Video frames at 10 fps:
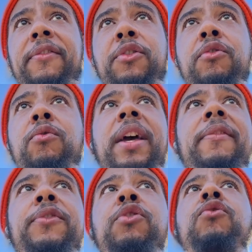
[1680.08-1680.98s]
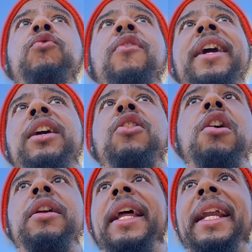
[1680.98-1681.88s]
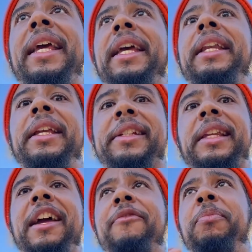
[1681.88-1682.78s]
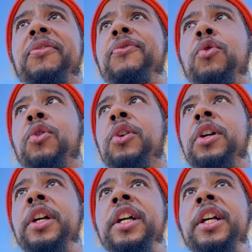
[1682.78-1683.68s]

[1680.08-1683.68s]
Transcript: If you reincarnated in this life before,